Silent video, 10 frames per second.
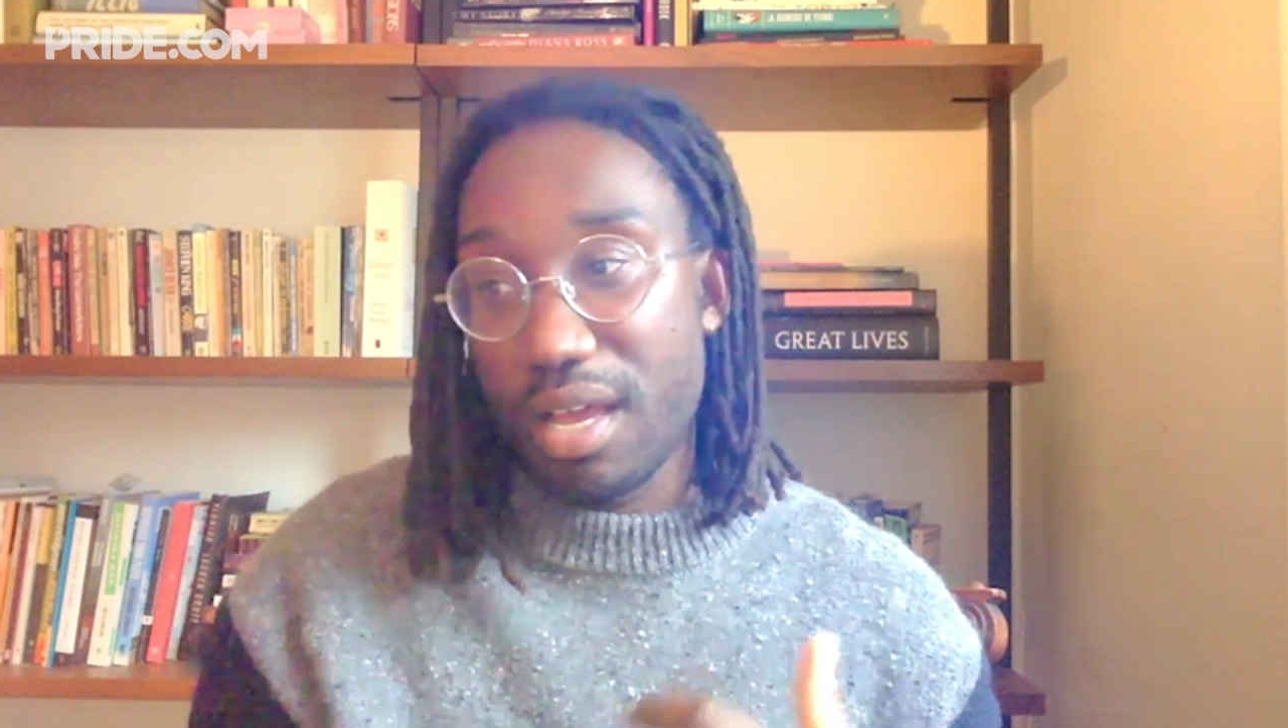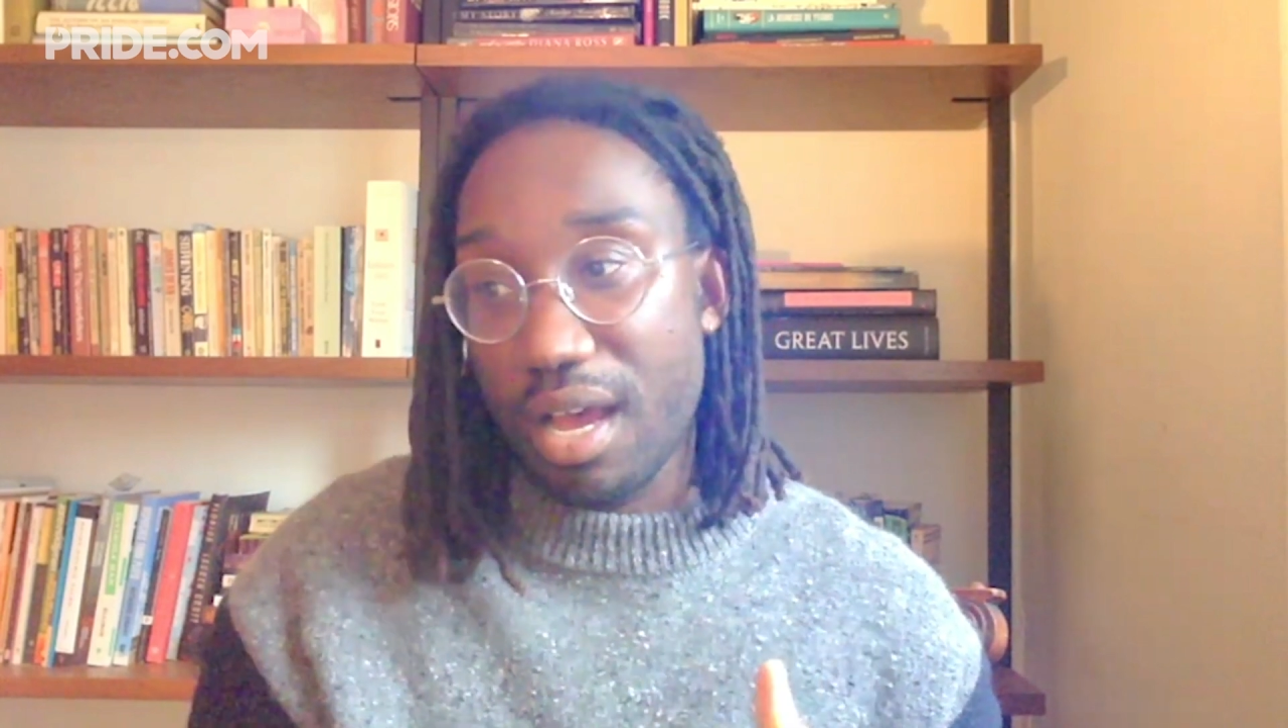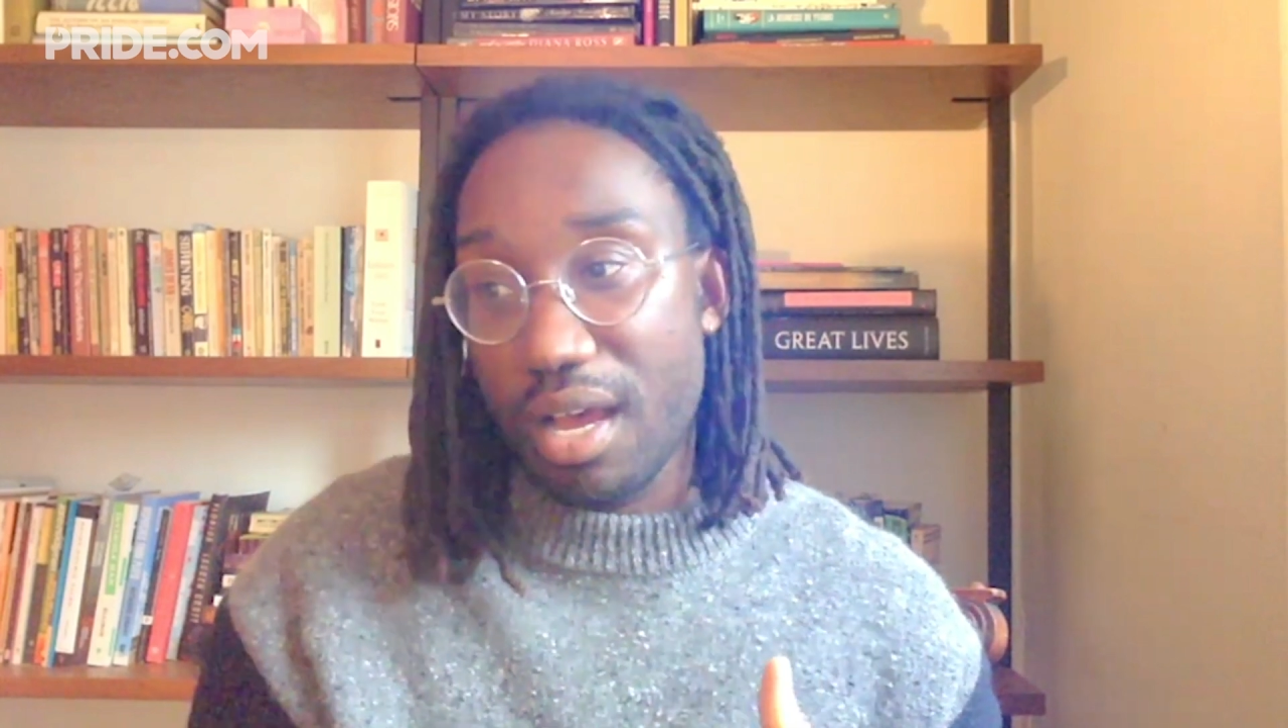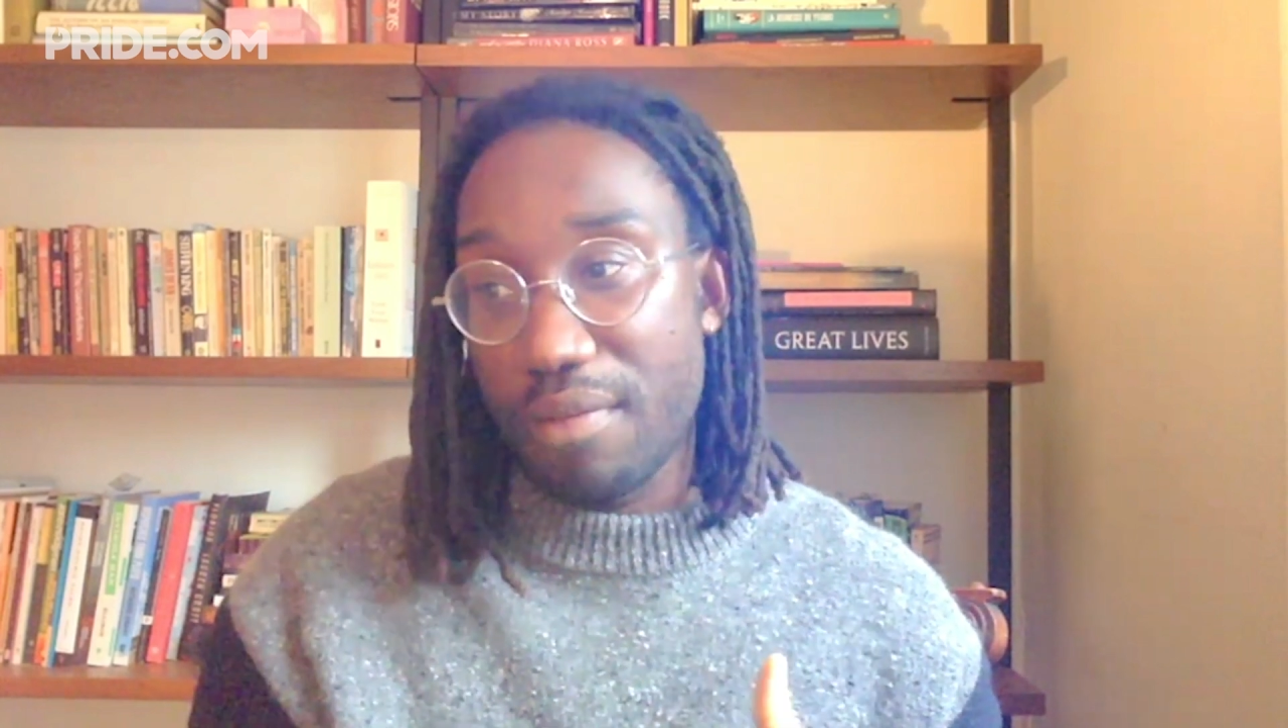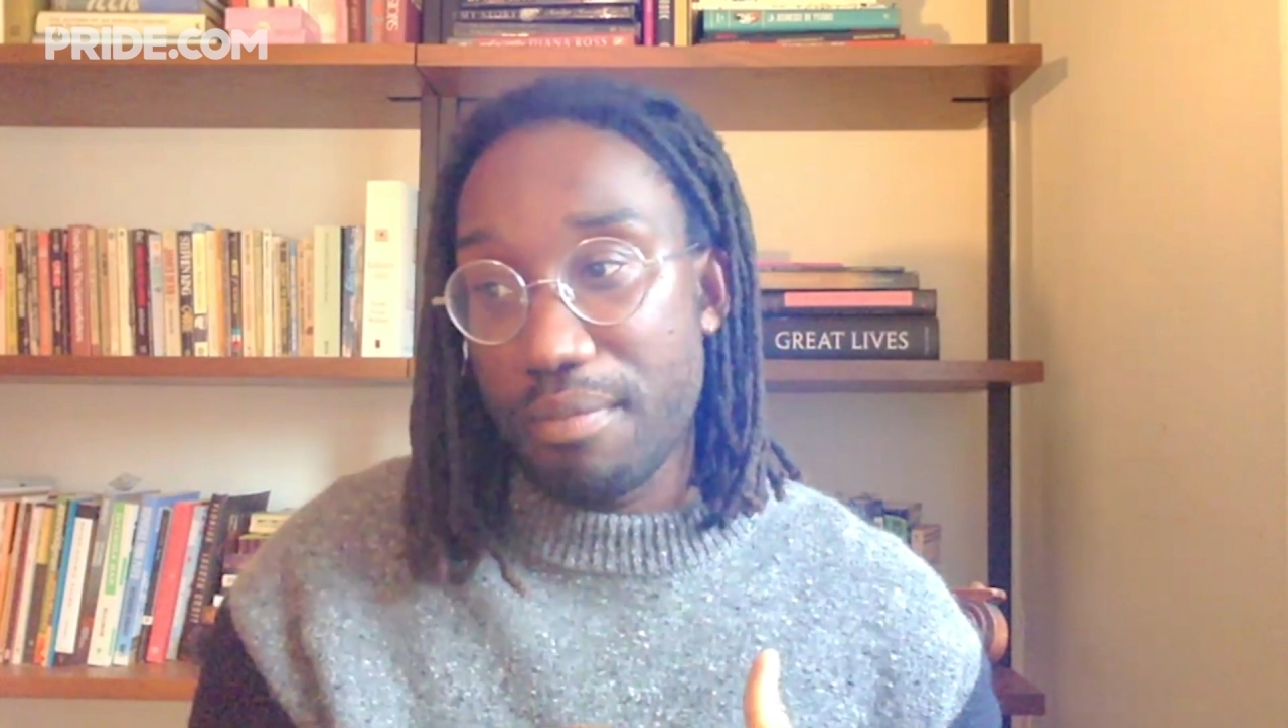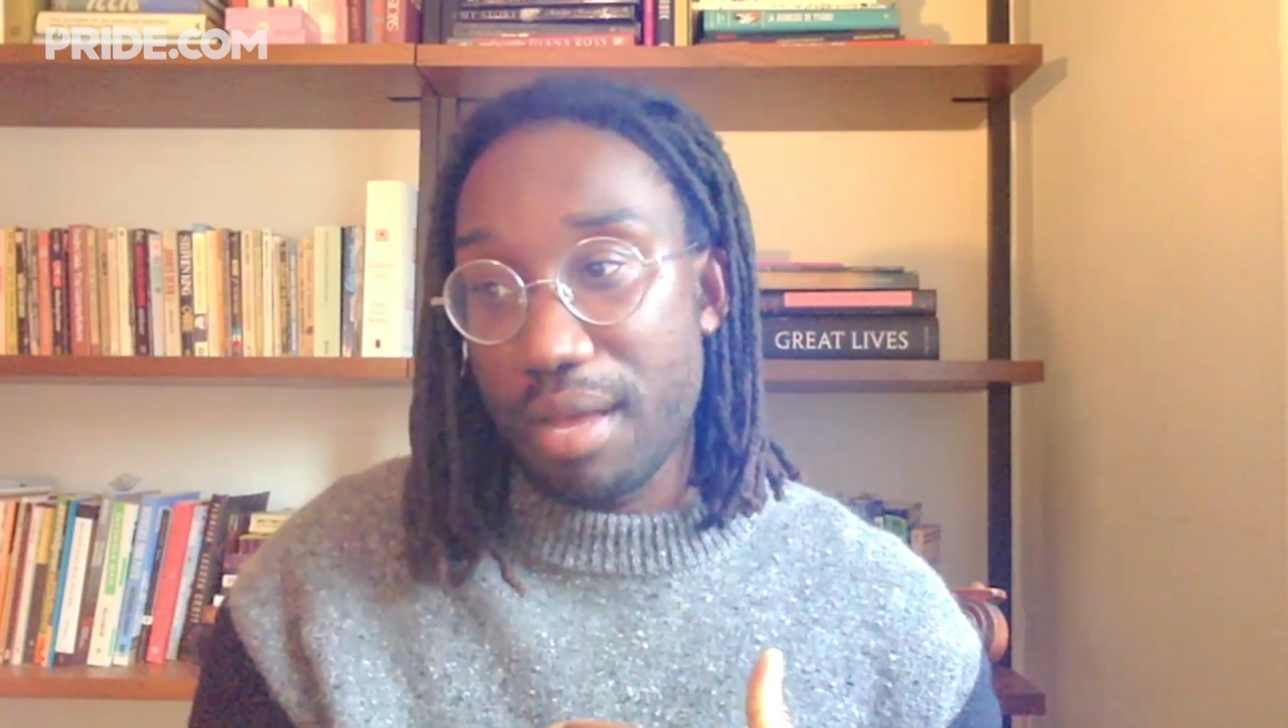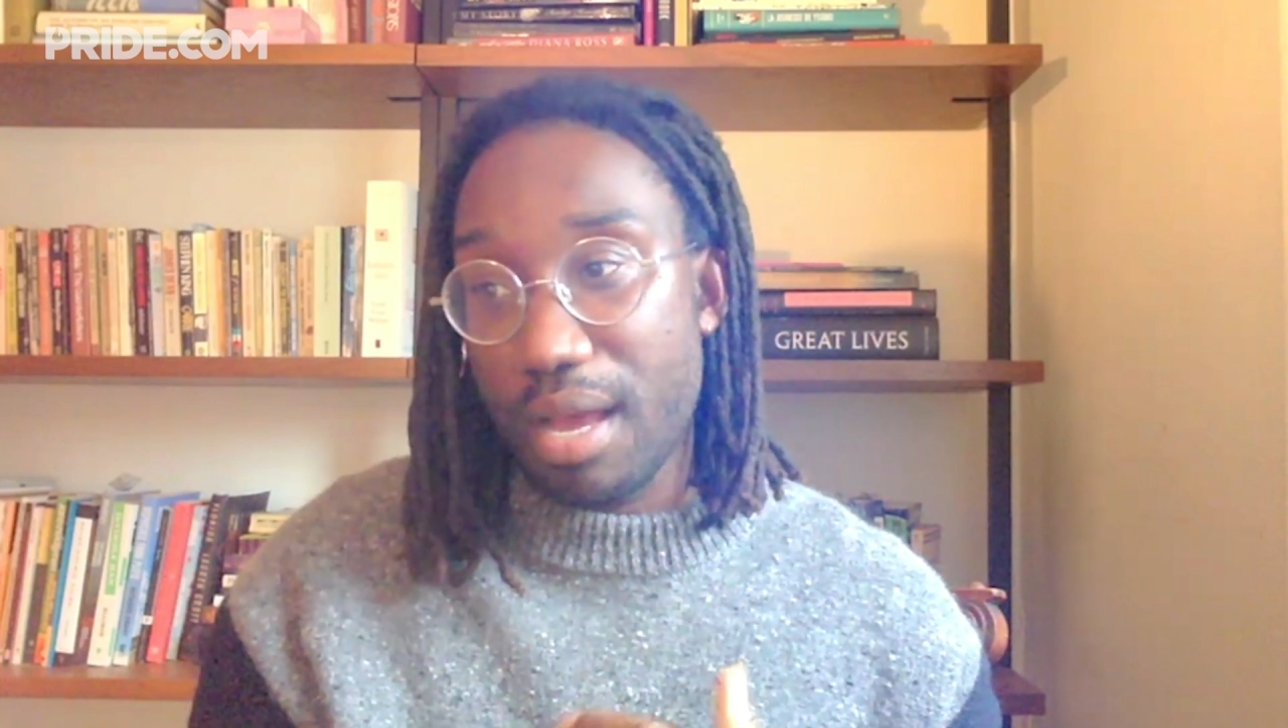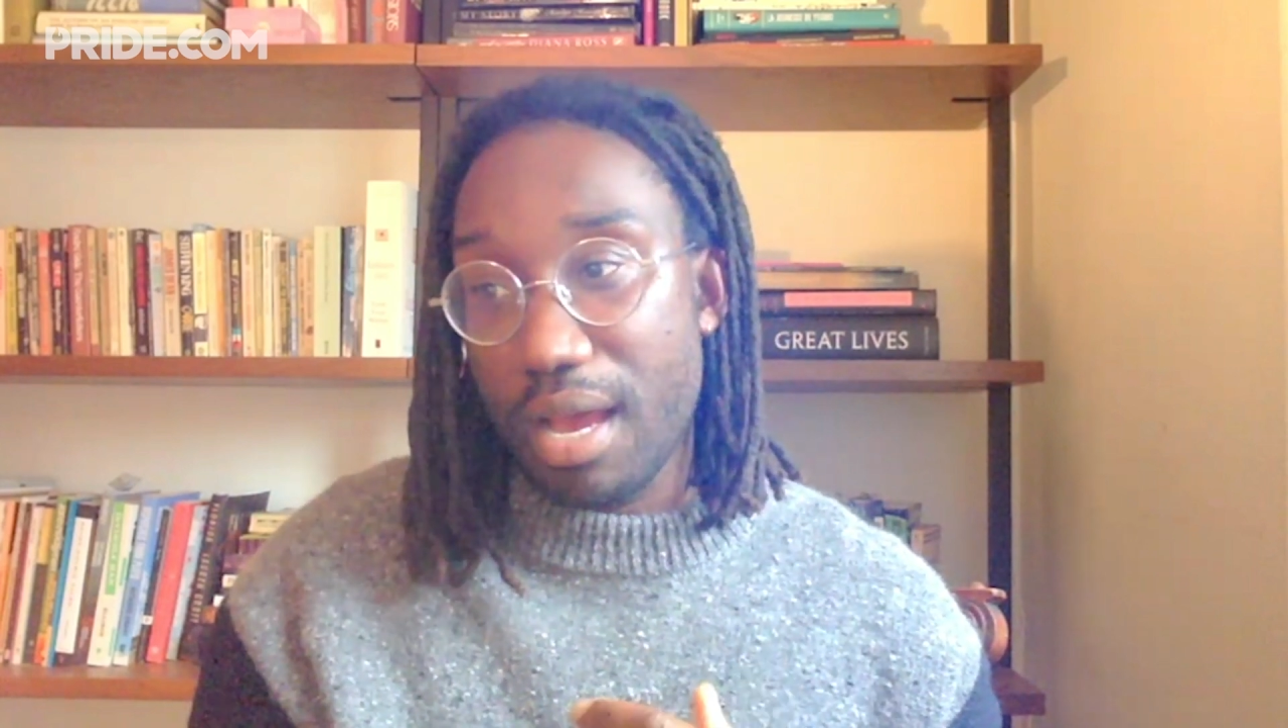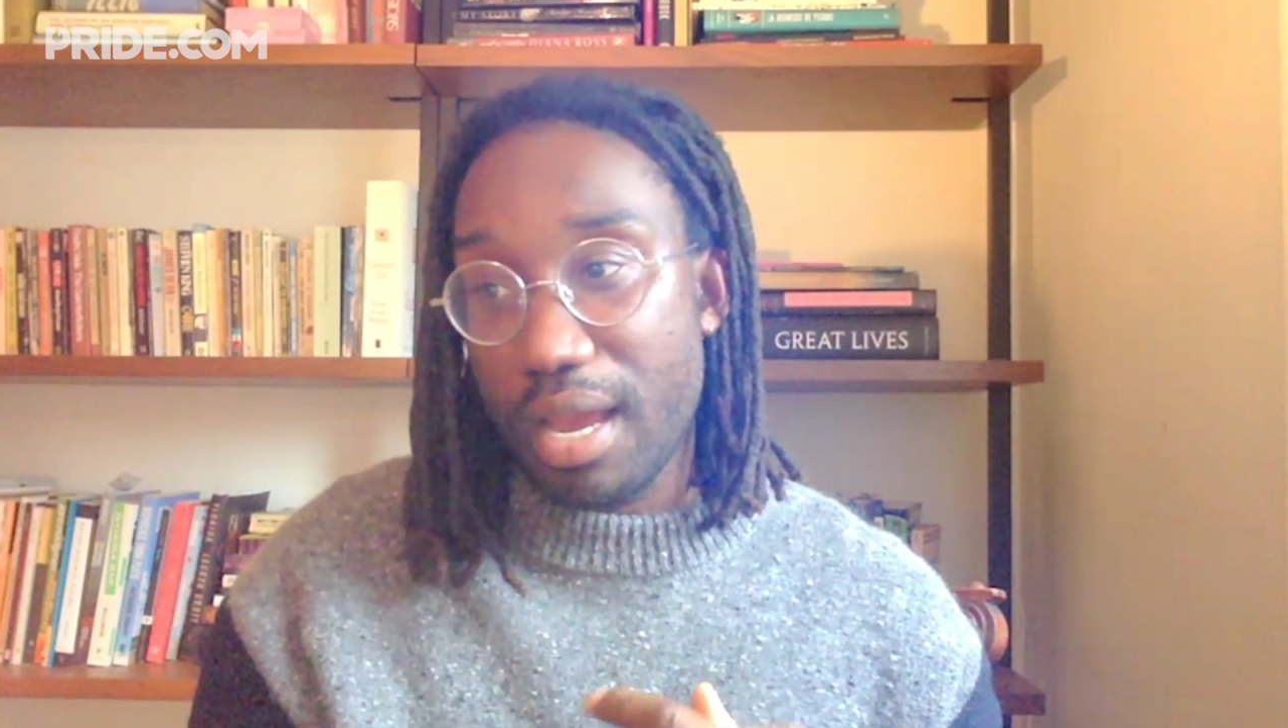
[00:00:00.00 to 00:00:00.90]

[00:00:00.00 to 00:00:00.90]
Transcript: And